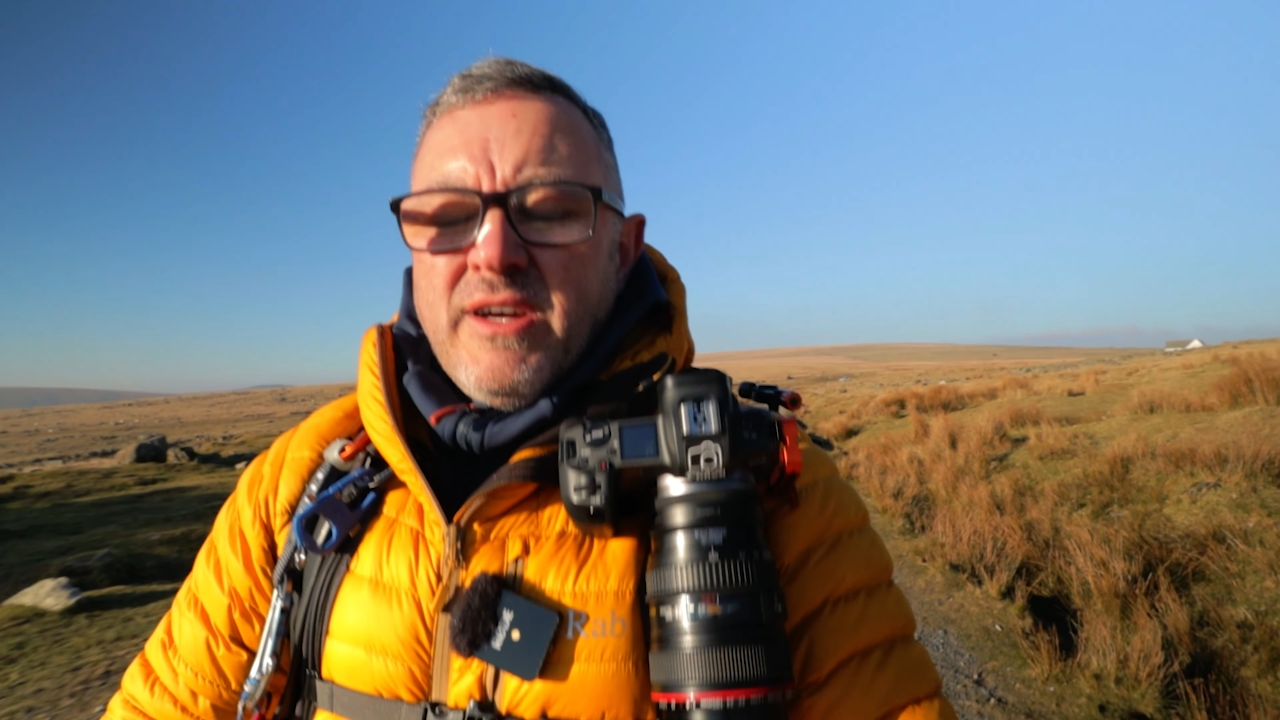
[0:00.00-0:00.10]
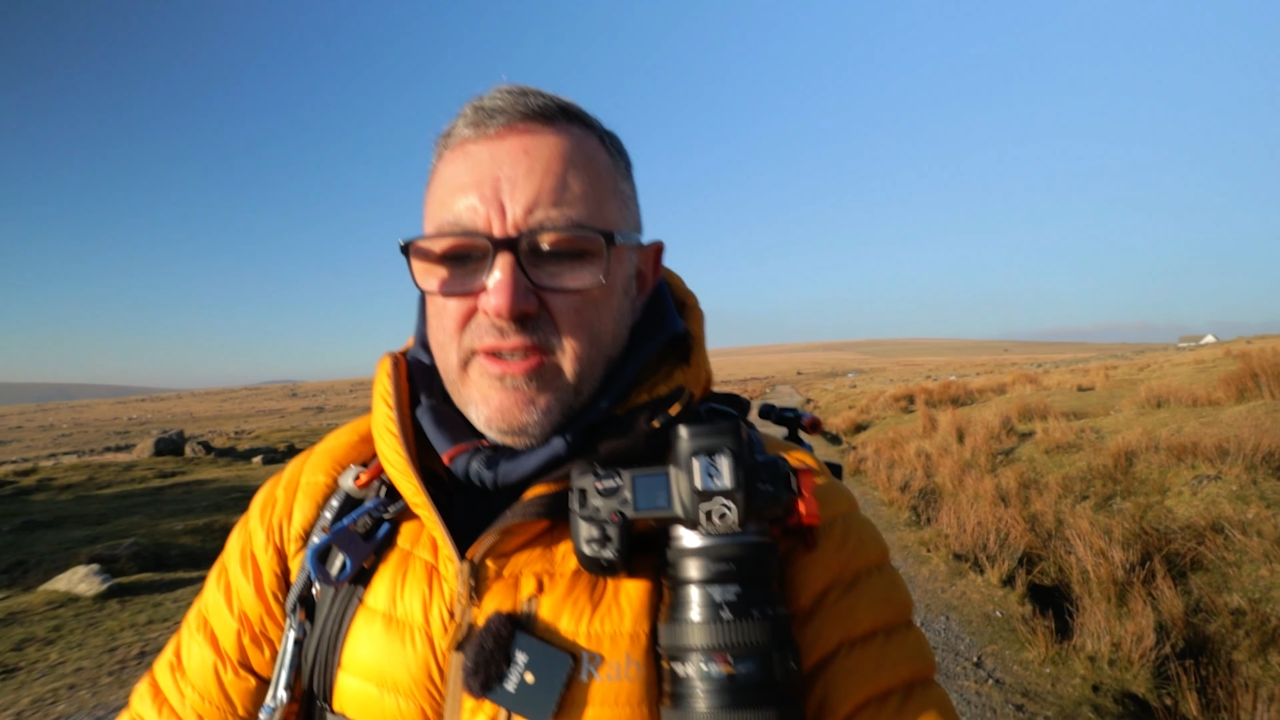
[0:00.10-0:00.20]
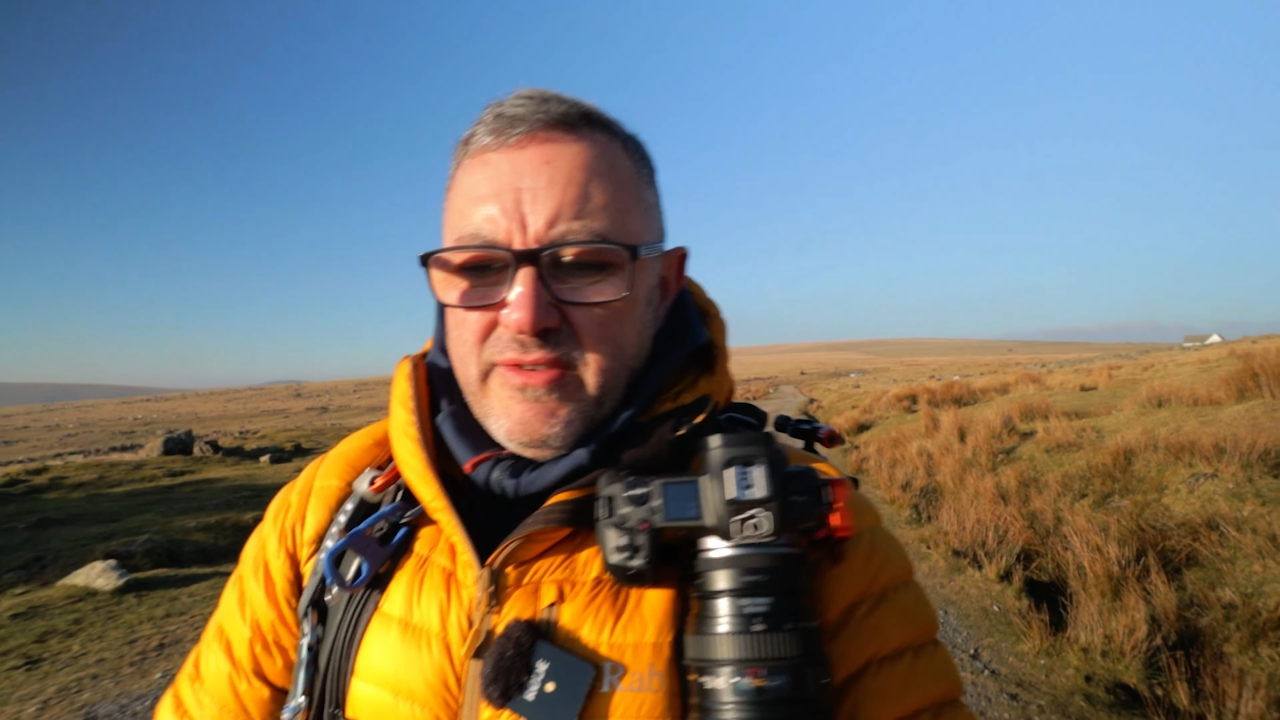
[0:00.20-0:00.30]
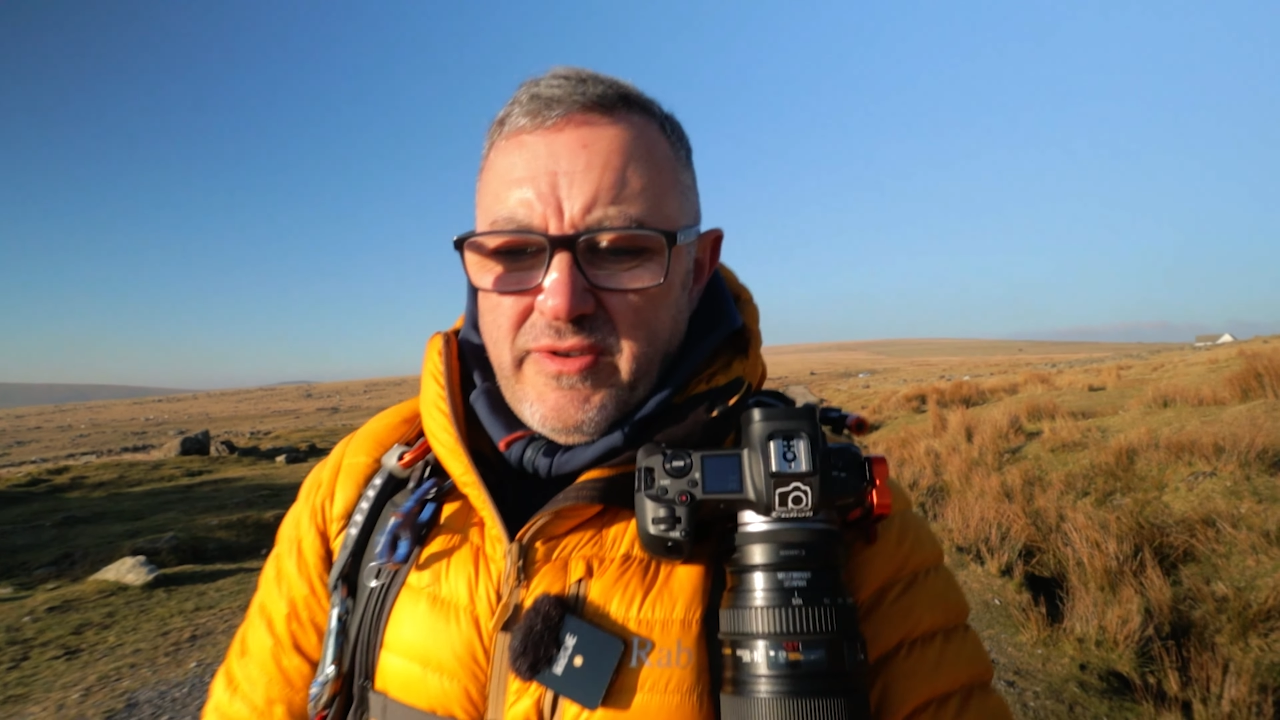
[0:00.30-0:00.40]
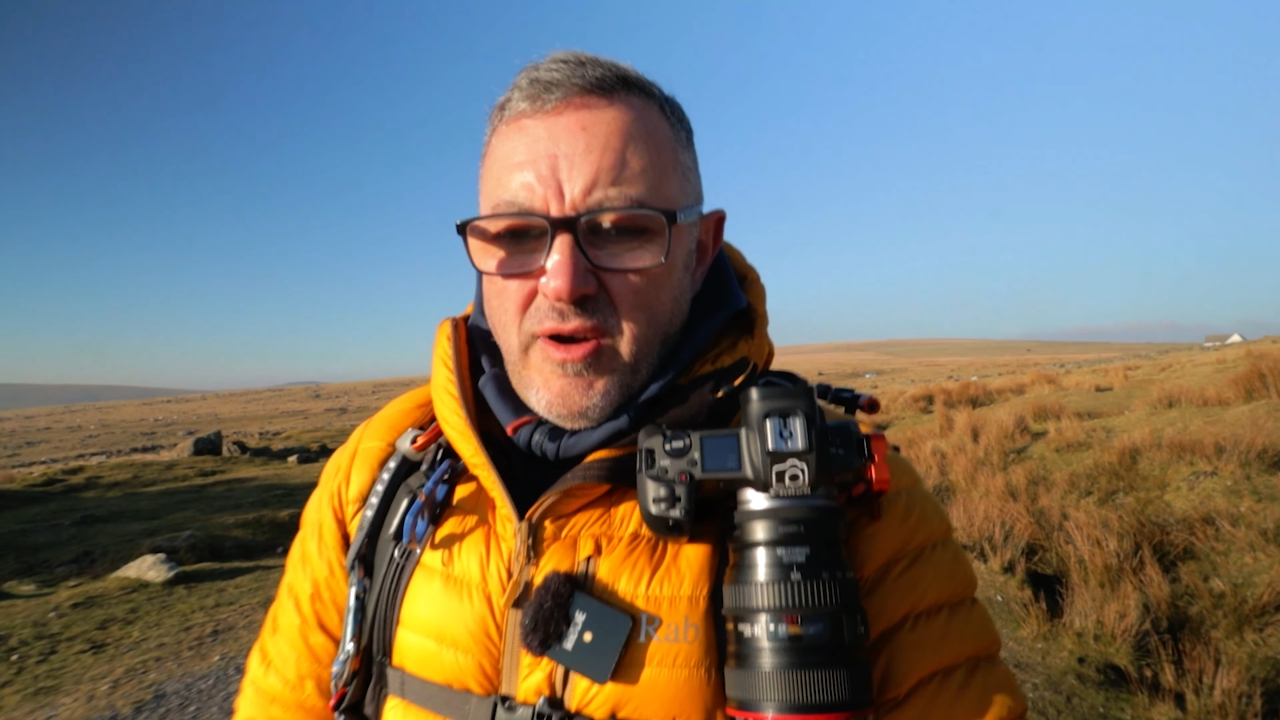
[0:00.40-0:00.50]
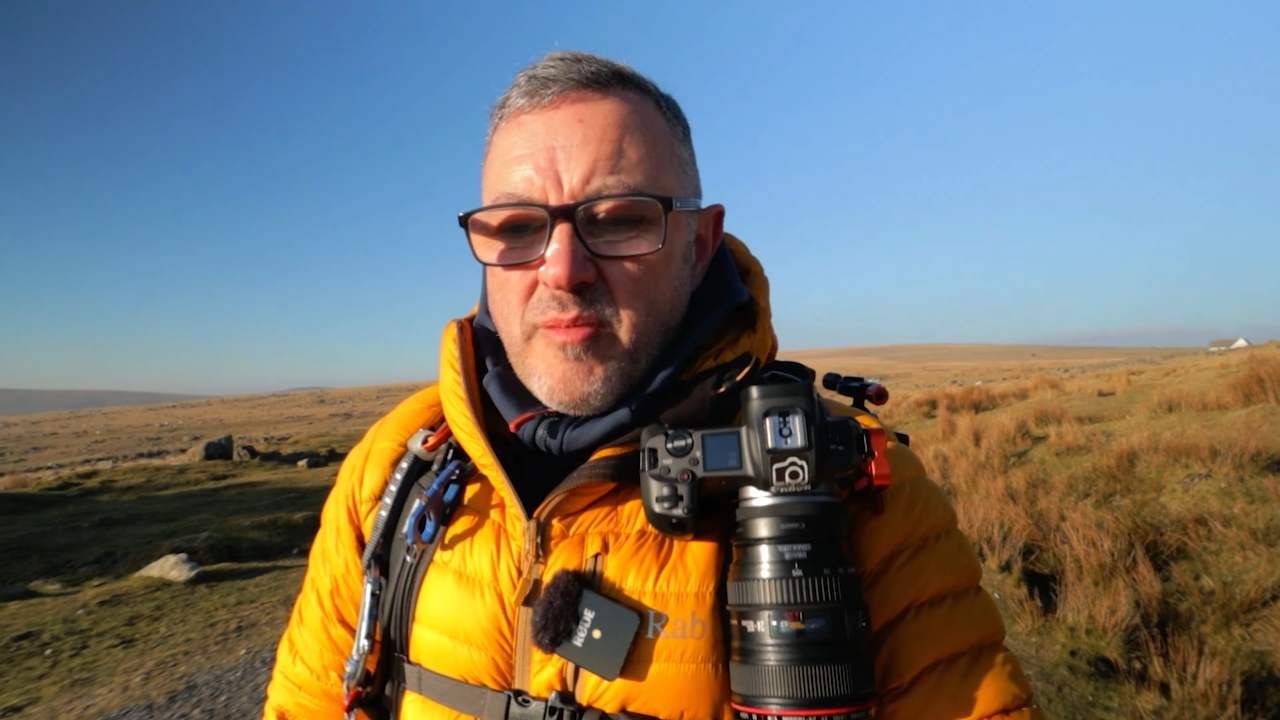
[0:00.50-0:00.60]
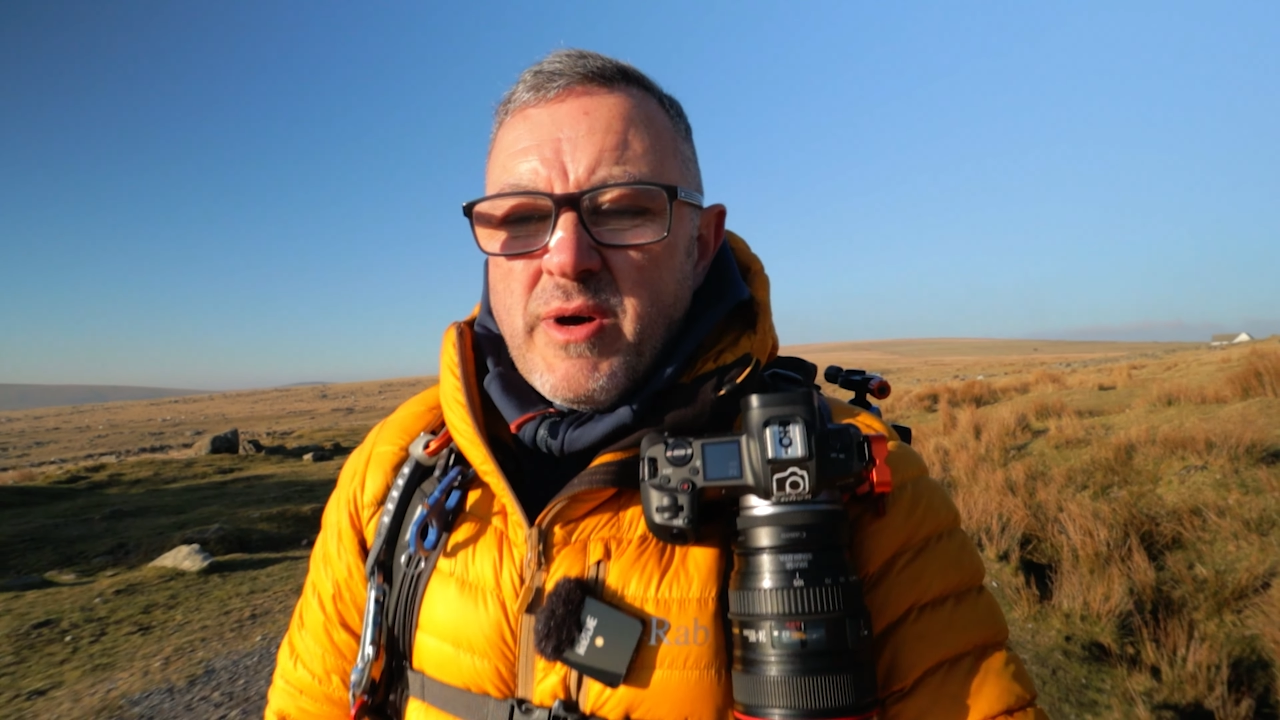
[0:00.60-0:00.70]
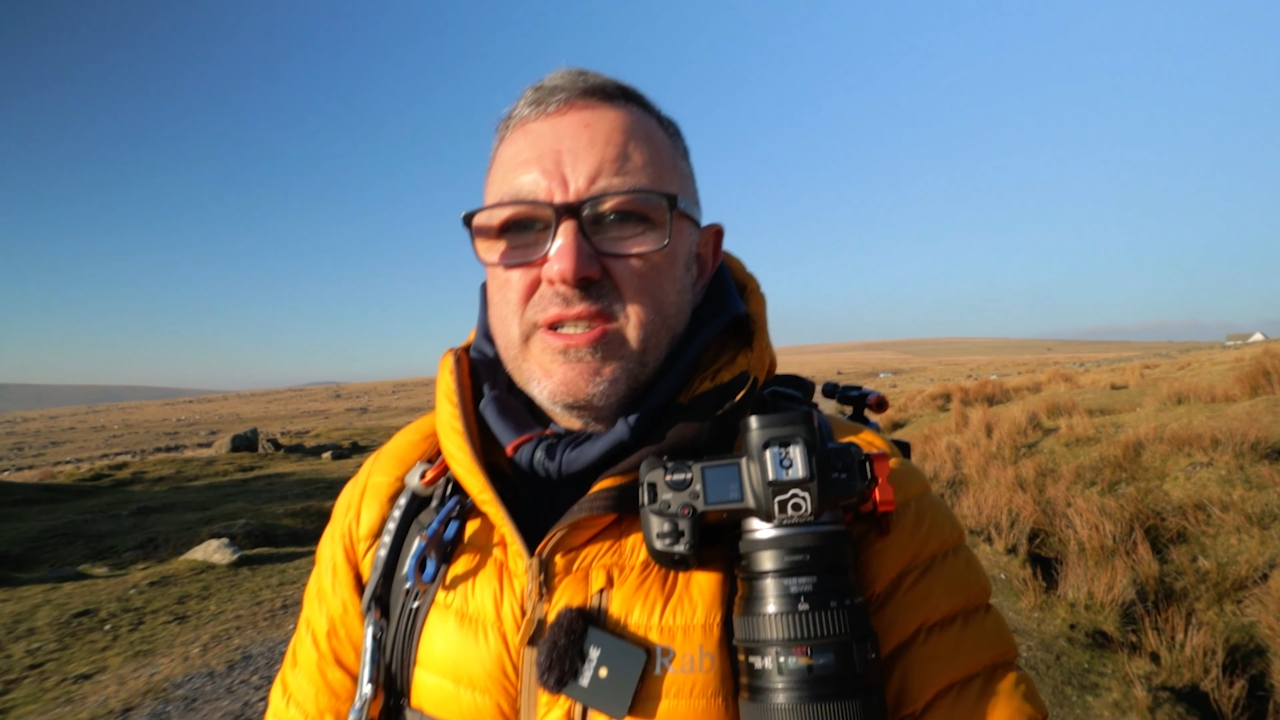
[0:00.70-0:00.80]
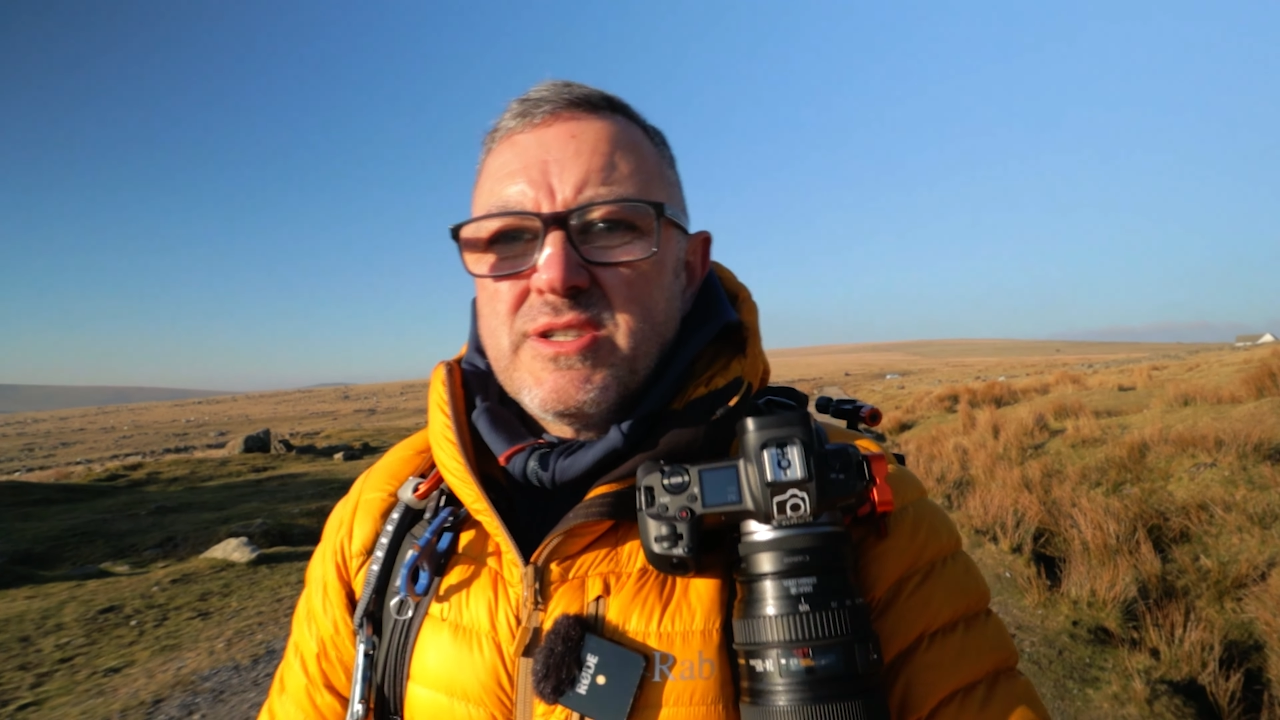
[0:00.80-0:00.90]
Farm.